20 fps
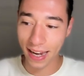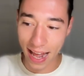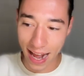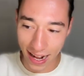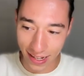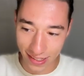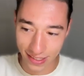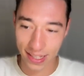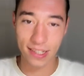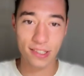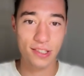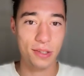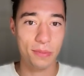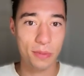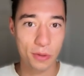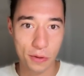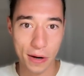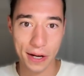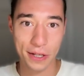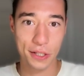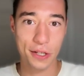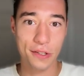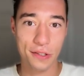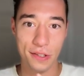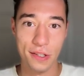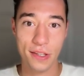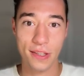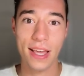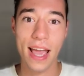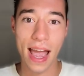asking some questions
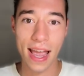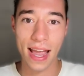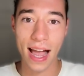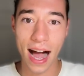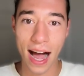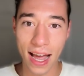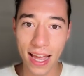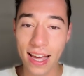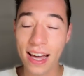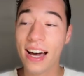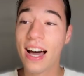to the AI.